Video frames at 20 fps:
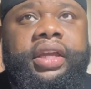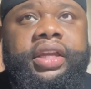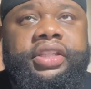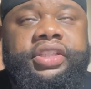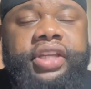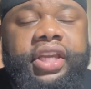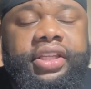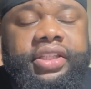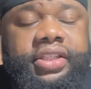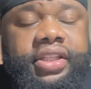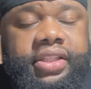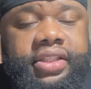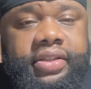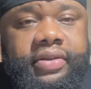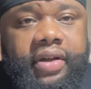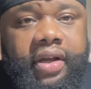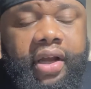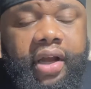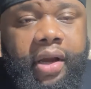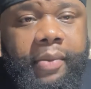chased this
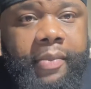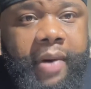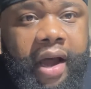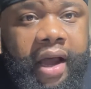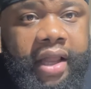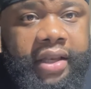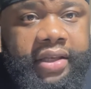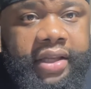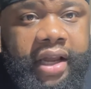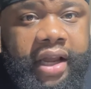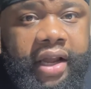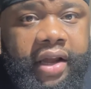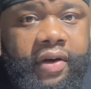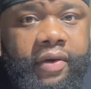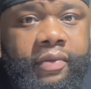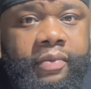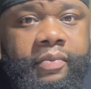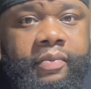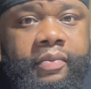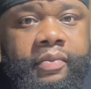Ahmaud down,